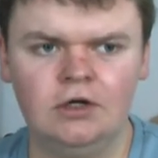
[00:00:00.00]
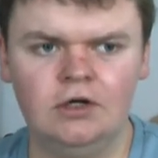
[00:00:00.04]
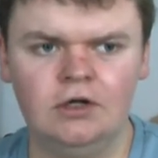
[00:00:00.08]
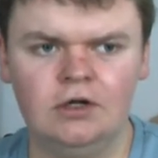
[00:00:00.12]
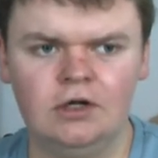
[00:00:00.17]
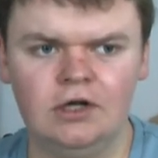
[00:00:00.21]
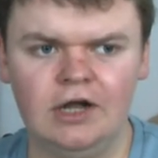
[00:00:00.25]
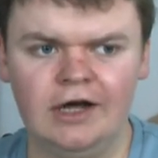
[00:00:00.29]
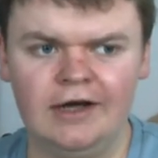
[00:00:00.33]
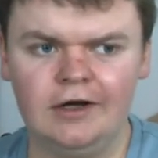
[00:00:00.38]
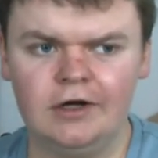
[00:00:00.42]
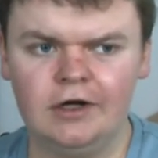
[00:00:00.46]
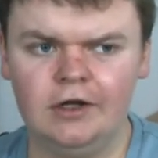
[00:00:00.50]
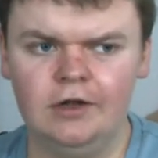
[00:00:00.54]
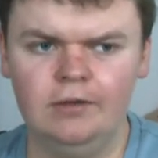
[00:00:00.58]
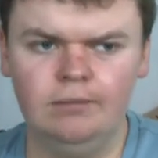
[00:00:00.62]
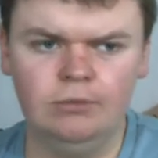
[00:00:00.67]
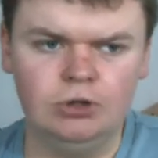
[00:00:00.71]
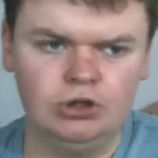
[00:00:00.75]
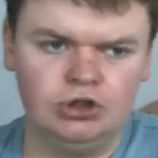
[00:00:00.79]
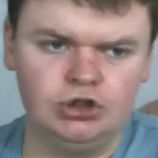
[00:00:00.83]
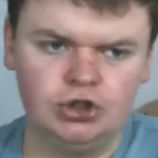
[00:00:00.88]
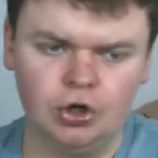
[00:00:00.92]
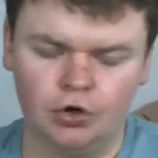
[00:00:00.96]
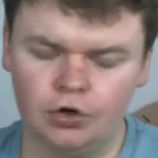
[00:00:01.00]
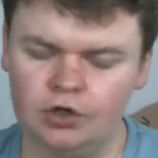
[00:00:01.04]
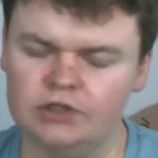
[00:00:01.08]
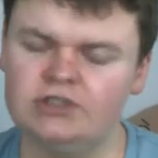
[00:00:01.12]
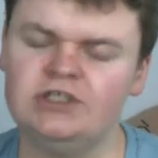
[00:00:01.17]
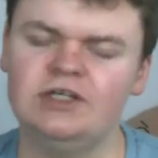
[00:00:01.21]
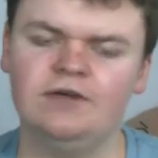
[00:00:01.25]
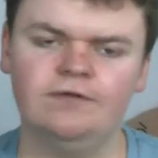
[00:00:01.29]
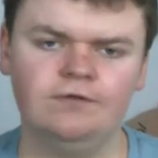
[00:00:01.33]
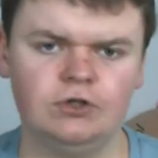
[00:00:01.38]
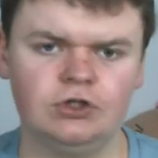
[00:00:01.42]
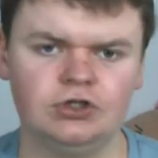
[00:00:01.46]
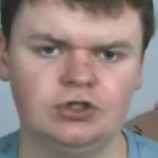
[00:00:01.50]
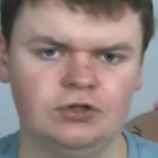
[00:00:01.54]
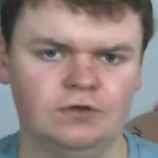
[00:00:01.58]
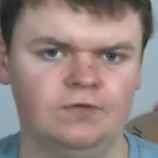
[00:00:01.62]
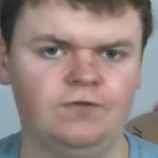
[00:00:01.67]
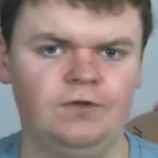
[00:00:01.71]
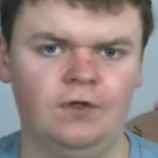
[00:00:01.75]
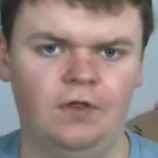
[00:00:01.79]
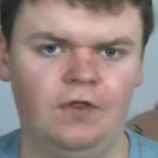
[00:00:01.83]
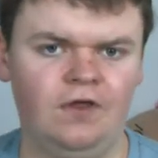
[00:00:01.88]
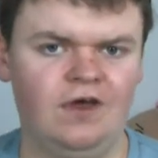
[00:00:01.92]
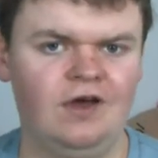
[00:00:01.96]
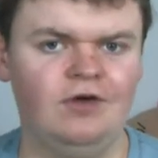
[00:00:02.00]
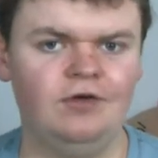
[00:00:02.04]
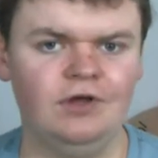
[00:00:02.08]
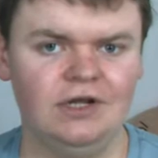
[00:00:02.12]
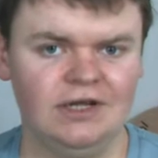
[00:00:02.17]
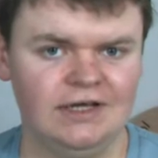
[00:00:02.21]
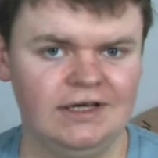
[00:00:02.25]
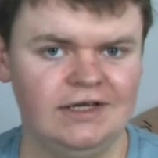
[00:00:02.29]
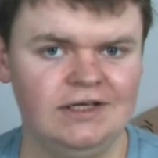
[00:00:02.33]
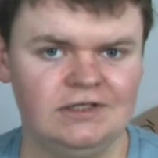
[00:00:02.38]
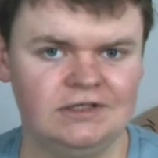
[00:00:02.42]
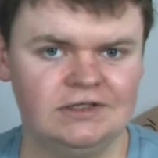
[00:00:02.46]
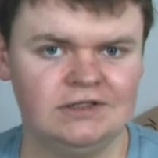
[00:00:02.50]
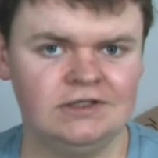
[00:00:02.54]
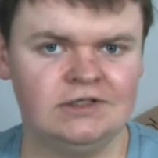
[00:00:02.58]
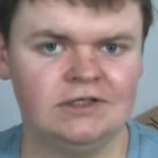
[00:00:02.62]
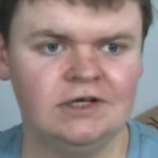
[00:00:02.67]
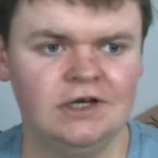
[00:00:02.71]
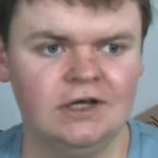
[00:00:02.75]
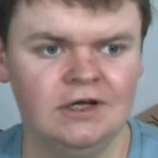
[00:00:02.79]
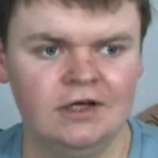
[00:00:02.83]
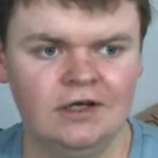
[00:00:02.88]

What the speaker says: like the majority of the stuff that they release,